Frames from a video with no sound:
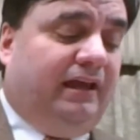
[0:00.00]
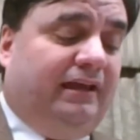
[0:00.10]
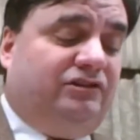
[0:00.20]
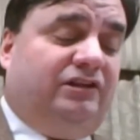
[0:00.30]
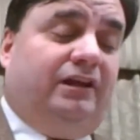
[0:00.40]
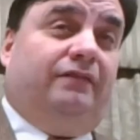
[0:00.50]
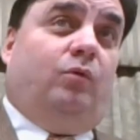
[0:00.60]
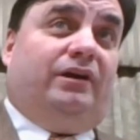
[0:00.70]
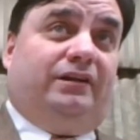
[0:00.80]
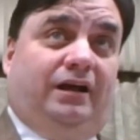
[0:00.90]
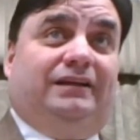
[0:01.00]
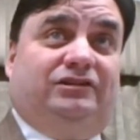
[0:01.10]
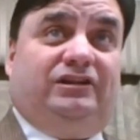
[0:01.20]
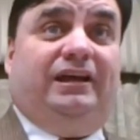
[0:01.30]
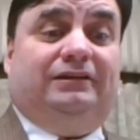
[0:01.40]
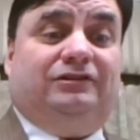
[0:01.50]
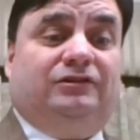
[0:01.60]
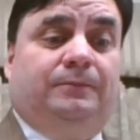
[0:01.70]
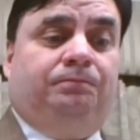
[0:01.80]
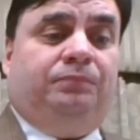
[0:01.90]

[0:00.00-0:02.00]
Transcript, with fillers: instead of what God says.